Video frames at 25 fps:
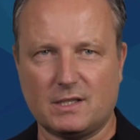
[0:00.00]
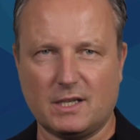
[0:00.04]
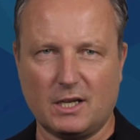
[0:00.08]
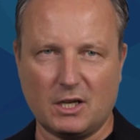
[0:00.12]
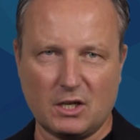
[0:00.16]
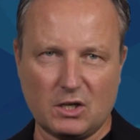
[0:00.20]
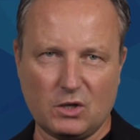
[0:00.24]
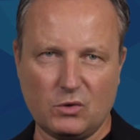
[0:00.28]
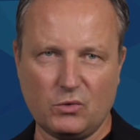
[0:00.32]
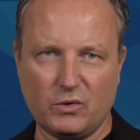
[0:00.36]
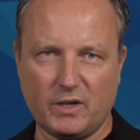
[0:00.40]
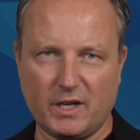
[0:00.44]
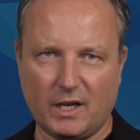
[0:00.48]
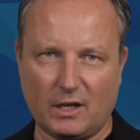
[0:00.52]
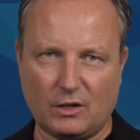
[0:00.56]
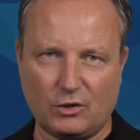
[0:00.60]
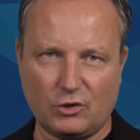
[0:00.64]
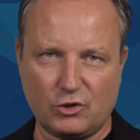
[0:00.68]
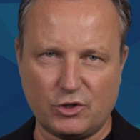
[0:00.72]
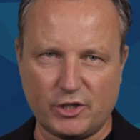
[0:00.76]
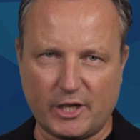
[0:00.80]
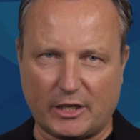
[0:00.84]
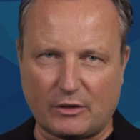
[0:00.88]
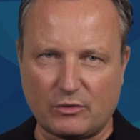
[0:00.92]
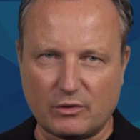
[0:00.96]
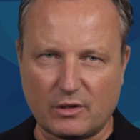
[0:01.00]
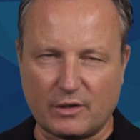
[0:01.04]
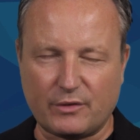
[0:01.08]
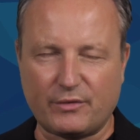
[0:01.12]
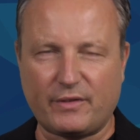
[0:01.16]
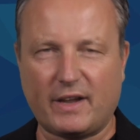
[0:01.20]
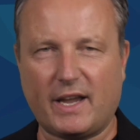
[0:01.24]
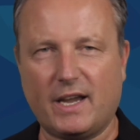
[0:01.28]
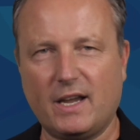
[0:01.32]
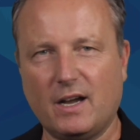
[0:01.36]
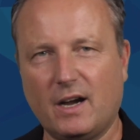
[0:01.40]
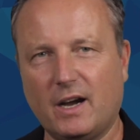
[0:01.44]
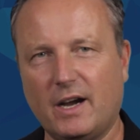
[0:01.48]
including generative
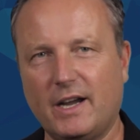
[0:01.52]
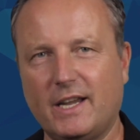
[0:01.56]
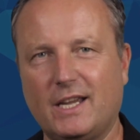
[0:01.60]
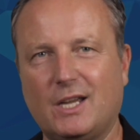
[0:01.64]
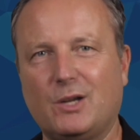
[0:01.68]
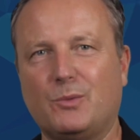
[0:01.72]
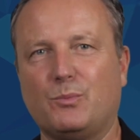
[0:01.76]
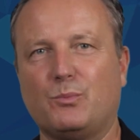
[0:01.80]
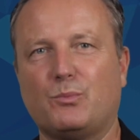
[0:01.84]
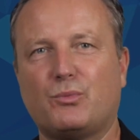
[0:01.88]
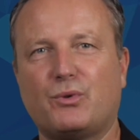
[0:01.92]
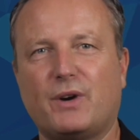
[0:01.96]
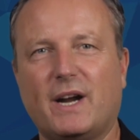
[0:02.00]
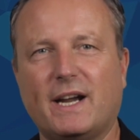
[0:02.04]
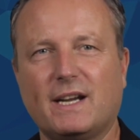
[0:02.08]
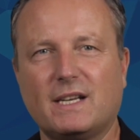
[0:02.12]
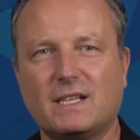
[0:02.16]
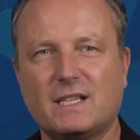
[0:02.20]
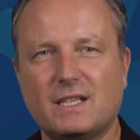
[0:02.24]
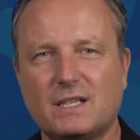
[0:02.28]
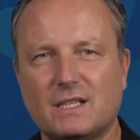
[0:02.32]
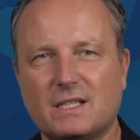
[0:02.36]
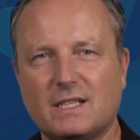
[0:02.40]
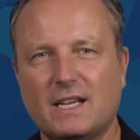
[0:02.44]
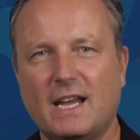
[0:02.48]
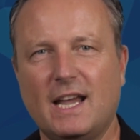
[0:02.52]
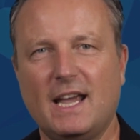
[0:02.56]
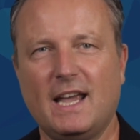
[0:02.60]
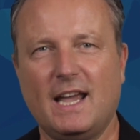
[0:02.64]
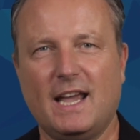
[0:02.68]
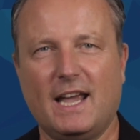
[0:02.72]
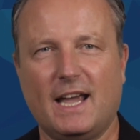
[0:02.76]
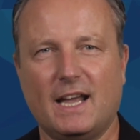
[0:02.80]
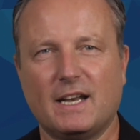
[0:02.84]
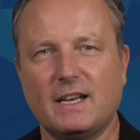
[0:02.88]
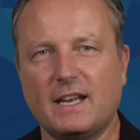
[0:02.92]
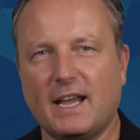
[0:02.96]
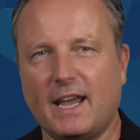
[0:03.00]
AI in practice
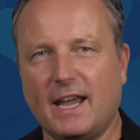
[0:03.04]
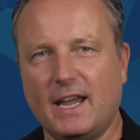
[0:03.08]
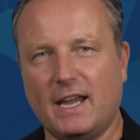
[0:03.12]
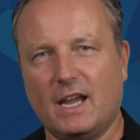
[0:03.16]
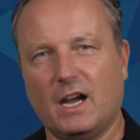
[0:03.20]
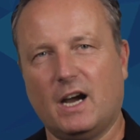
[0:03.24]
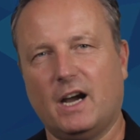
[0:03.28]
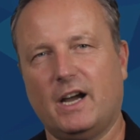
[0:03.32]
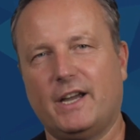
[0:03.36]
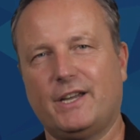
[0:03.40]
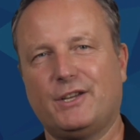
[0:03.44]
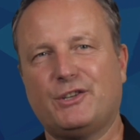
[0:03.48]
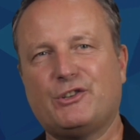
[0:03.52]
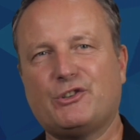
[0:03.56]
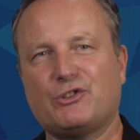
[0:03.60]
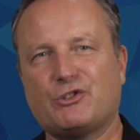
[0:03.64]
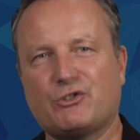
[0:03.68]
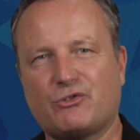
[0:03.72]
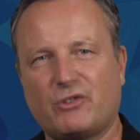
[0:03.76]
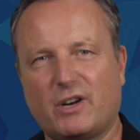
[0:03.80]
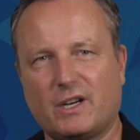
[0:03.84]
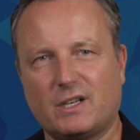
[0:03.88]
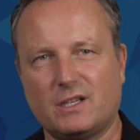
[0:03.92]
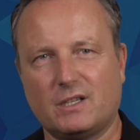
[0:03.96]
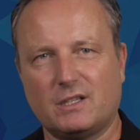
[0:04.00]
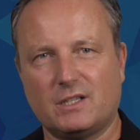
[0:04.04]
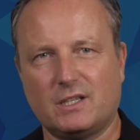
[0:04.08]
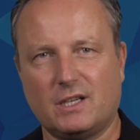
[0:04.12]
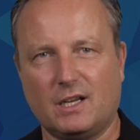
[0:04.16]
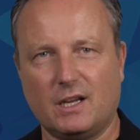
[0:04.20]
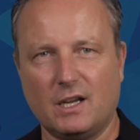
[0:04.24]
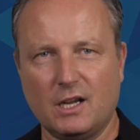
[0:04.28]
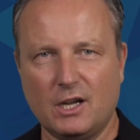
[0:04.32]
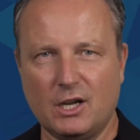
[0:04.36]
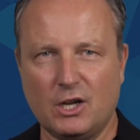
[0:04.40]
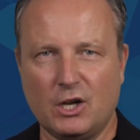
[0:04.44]
and AI strategy.